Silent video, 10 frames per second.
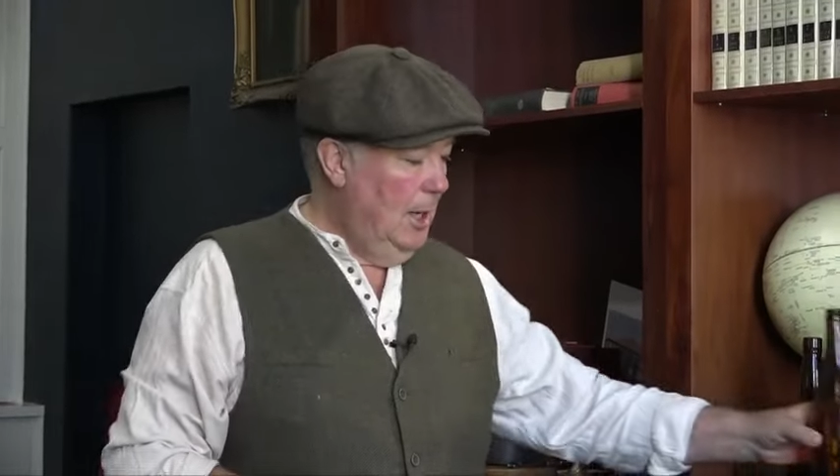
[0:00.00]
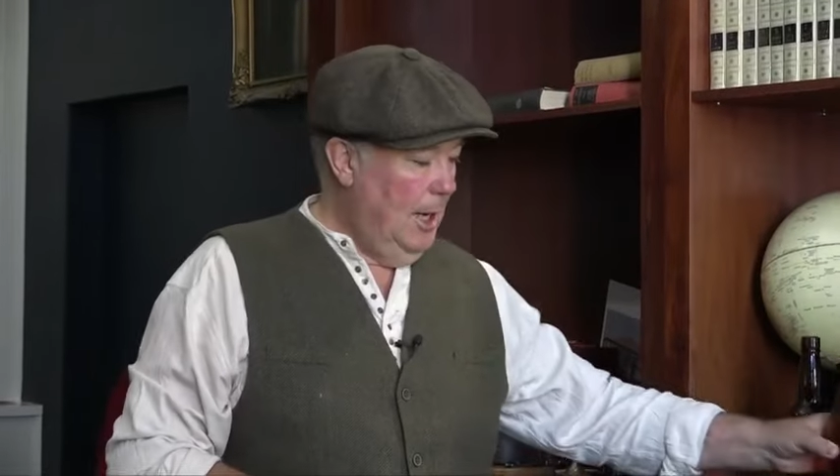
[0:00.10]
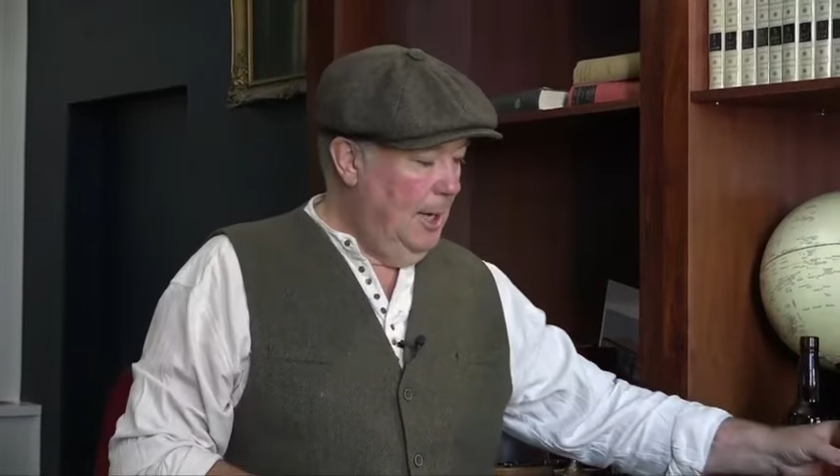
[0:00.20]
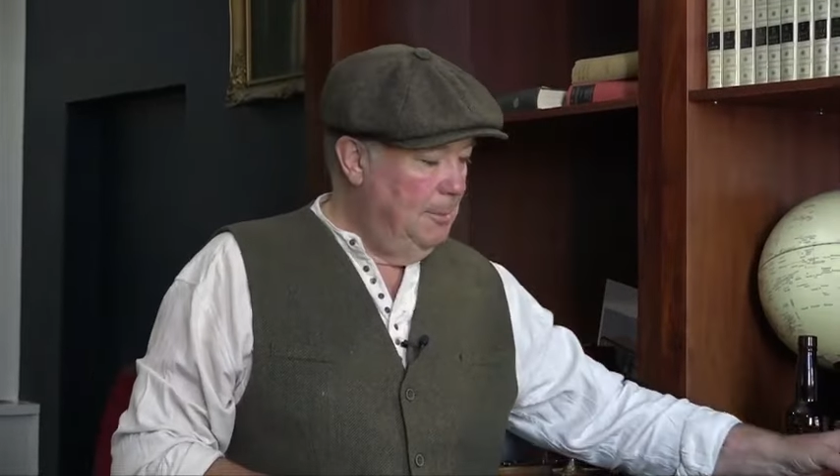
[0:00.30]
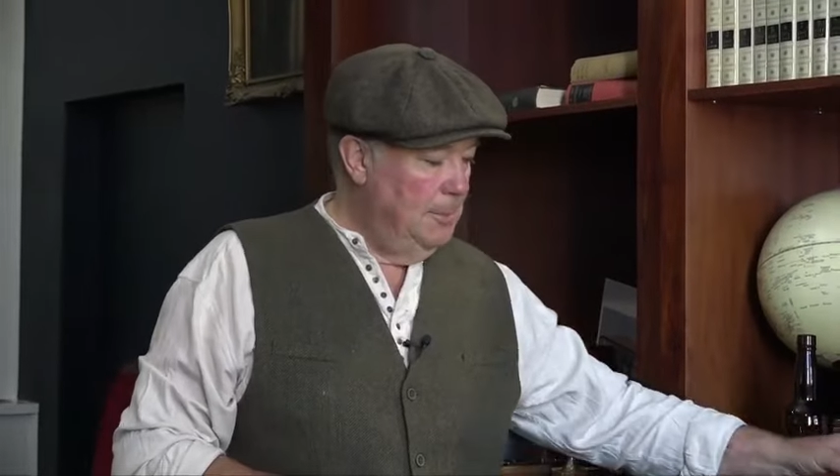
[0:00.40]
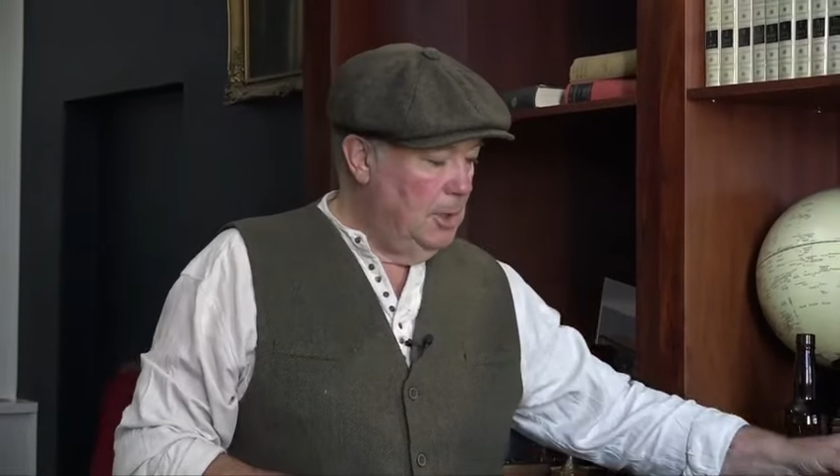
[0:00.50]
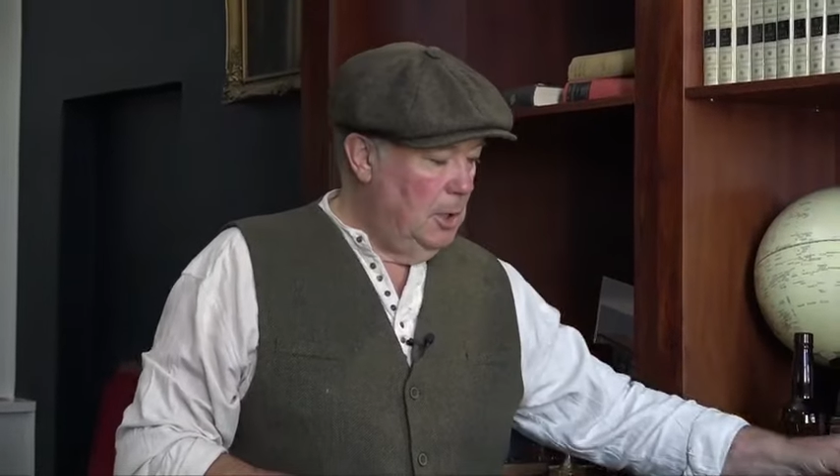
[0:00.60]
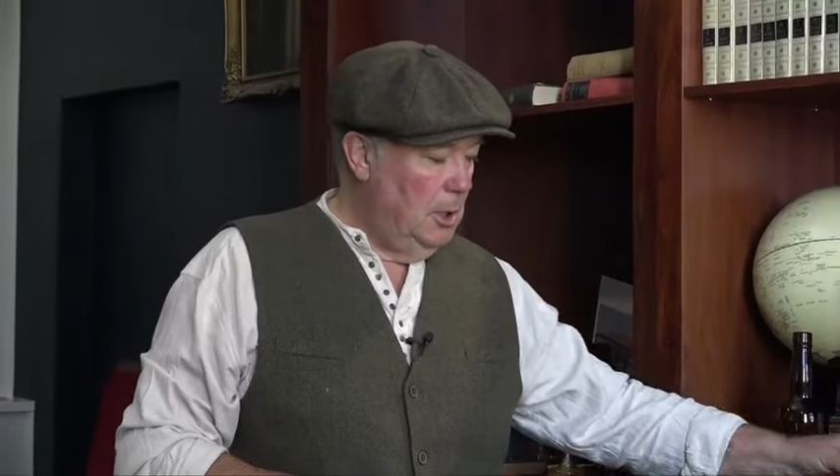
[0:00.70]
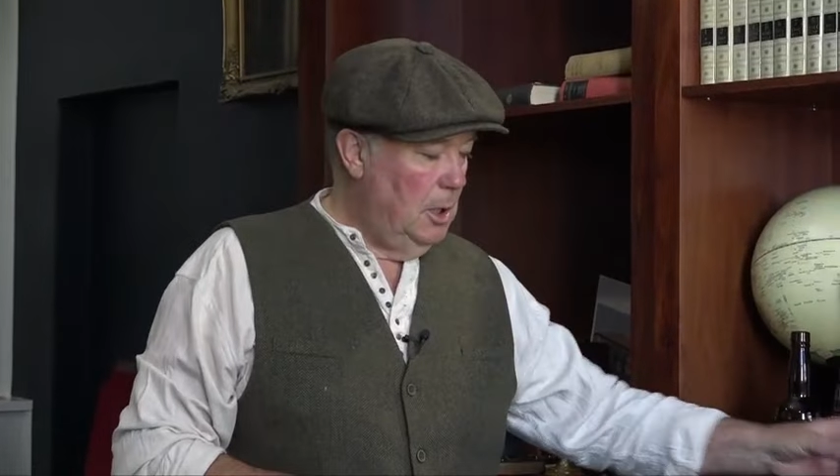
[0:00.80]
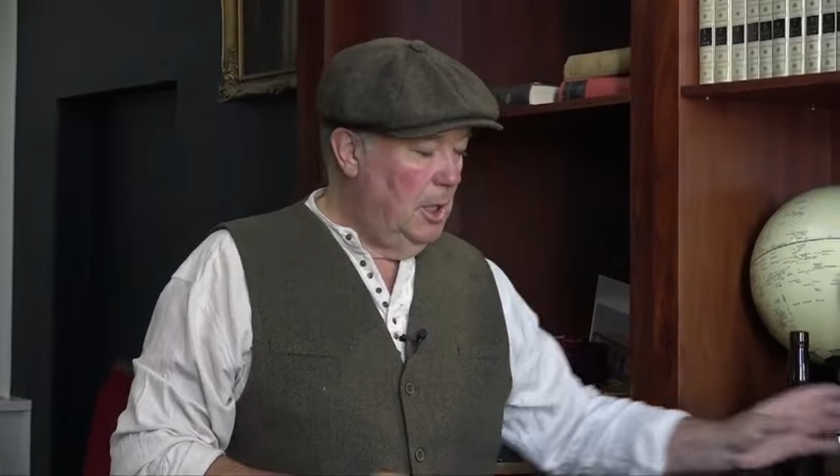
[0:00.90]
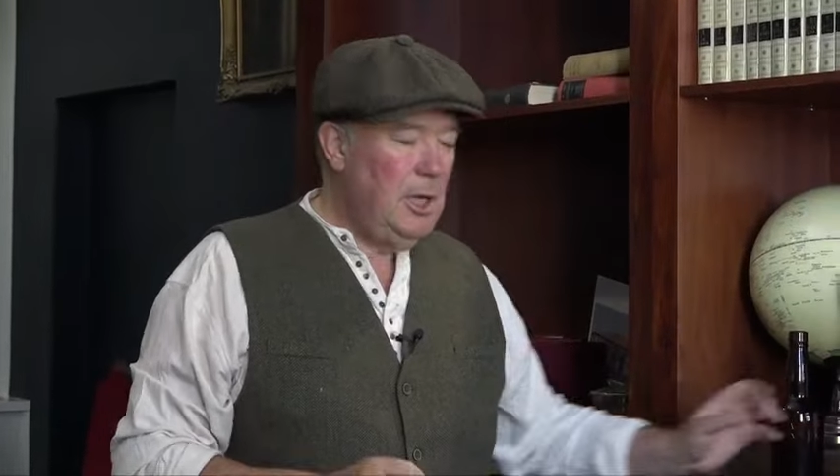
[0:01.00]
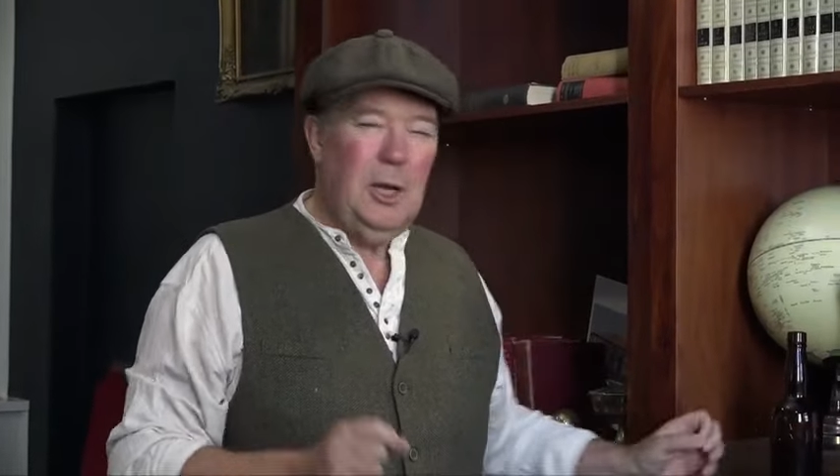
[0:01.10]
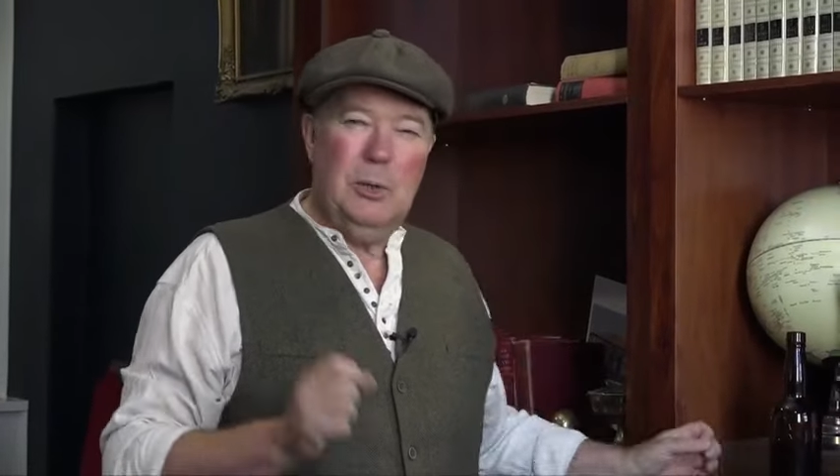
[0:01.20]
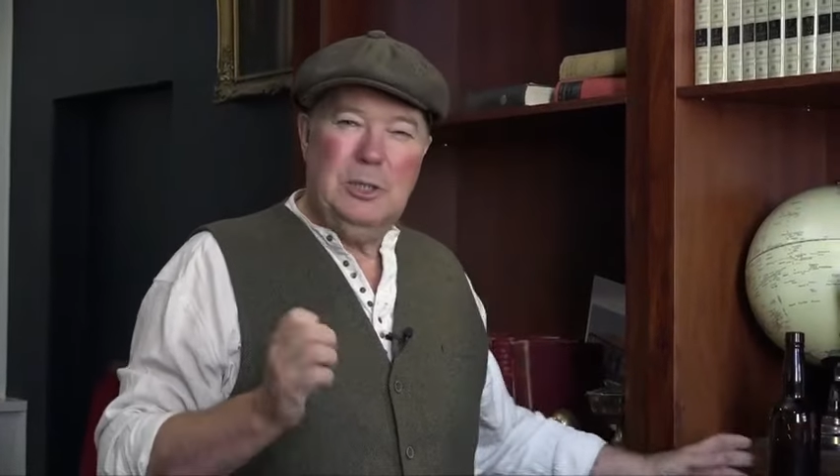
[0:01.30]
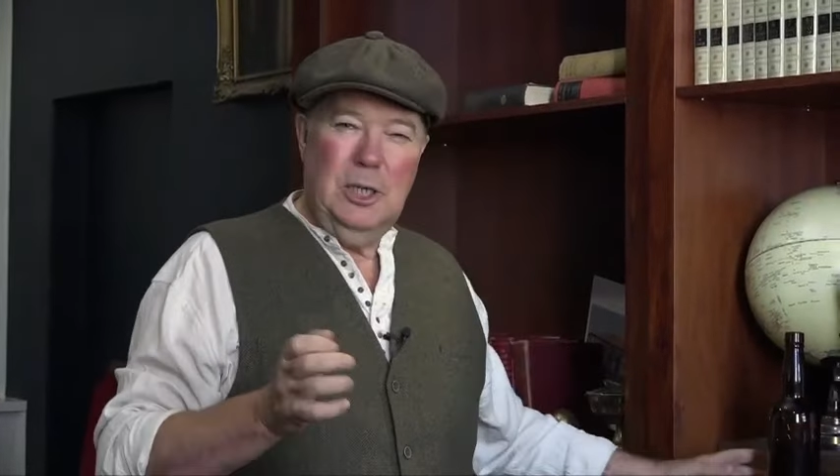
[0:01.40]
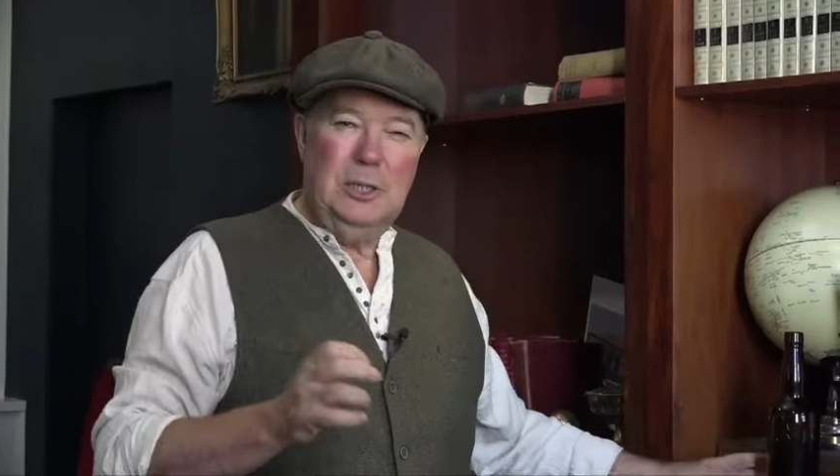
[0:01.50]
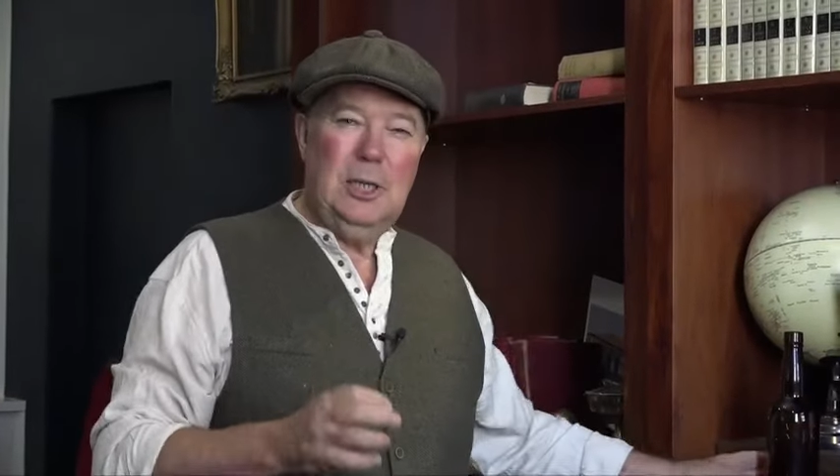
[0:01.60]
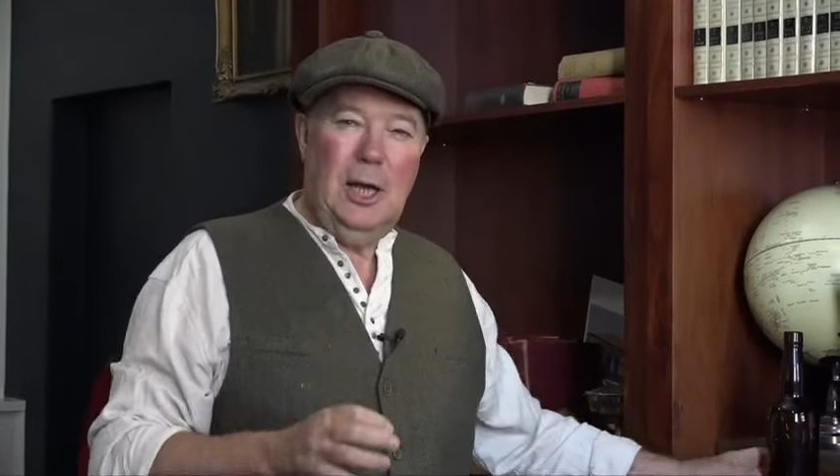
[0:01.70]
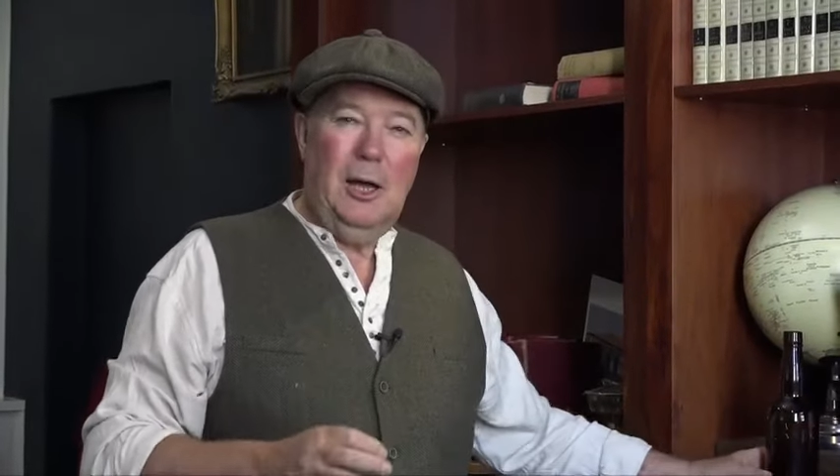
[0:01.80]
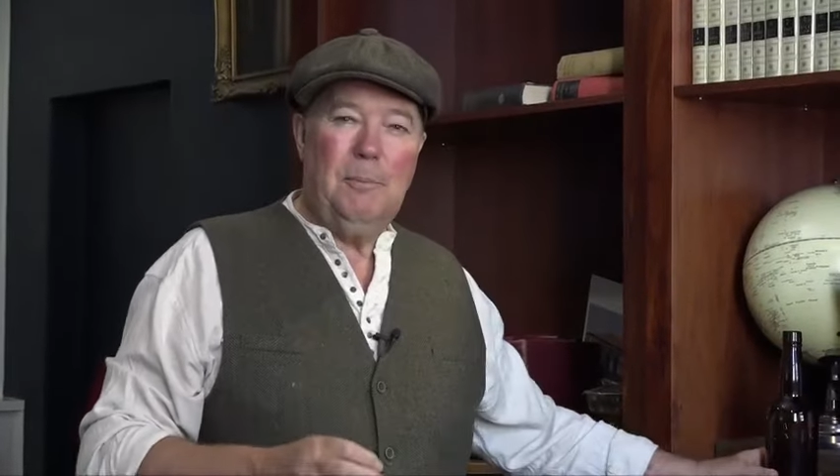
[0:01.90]
I don't know in
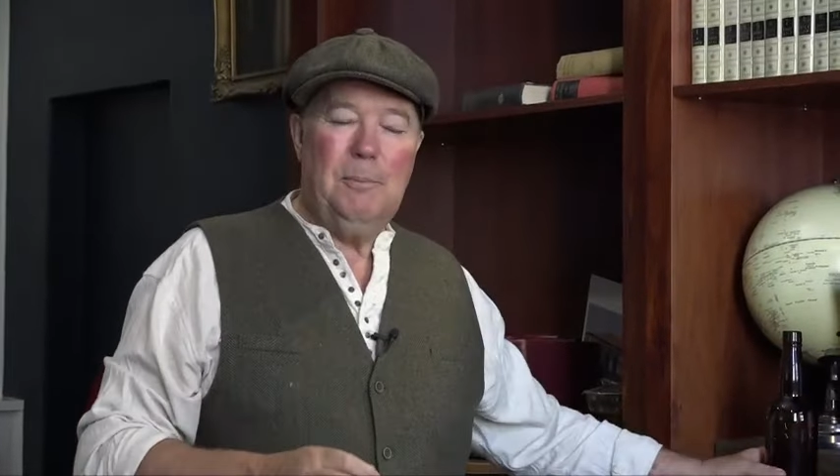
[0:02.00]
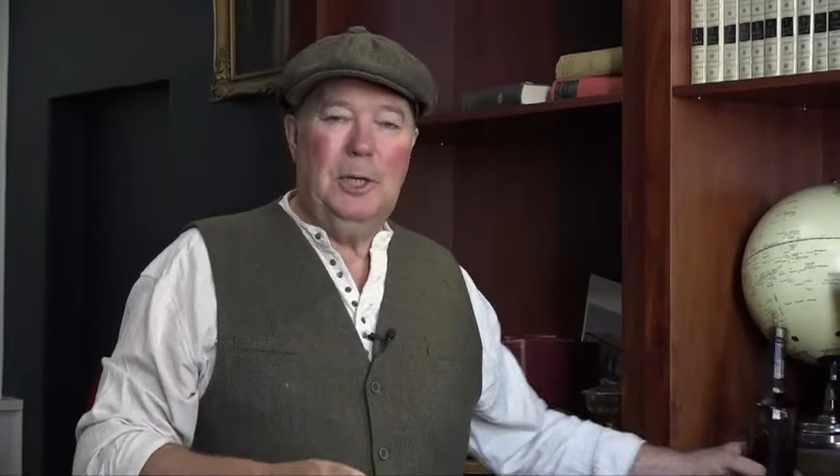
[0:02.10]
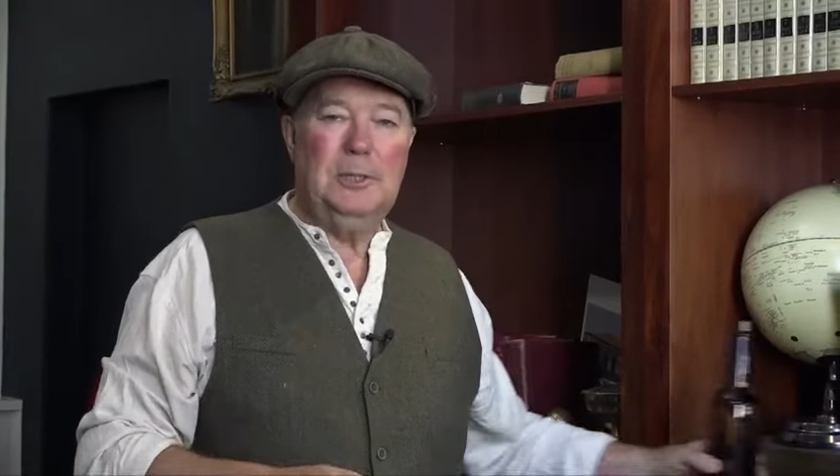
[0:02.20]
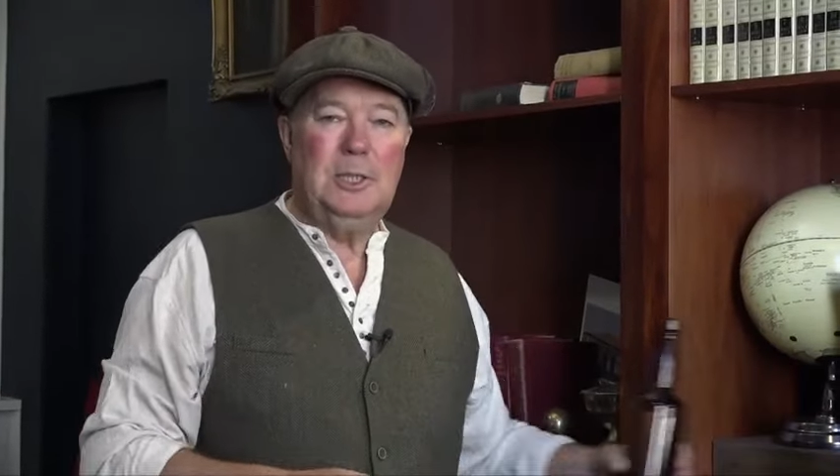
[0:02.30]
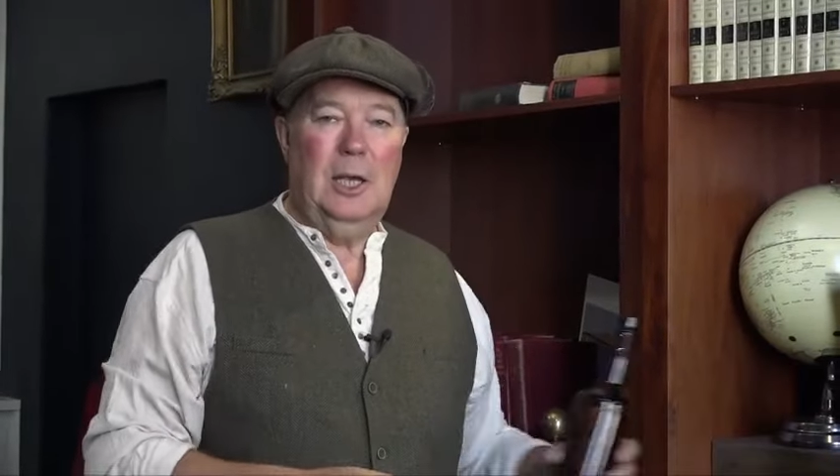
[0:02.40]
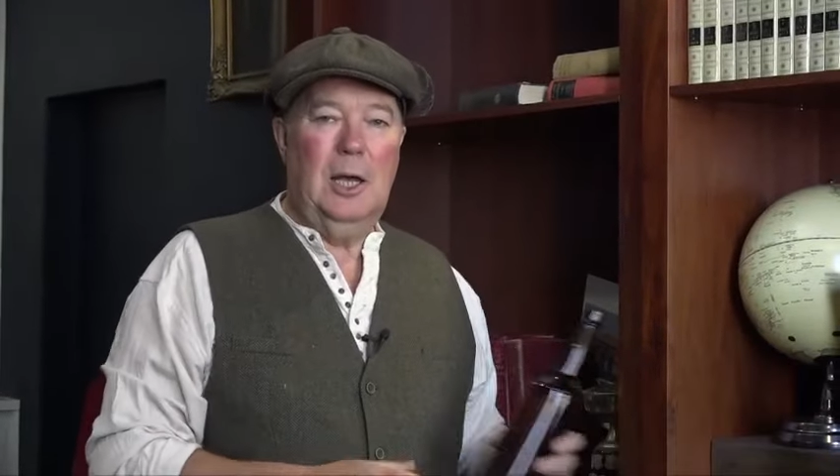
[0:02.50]
detail, but